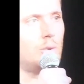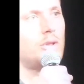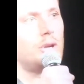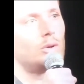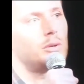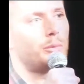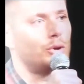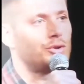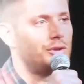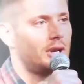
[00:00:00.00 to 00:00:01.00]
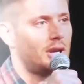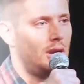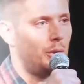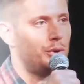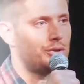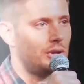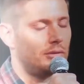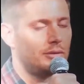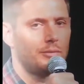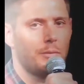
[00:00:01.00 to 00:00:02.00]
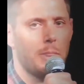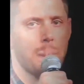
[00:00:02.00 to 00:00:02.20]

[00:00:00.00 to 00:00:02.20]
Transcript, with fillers: You're the only person that can help yourself.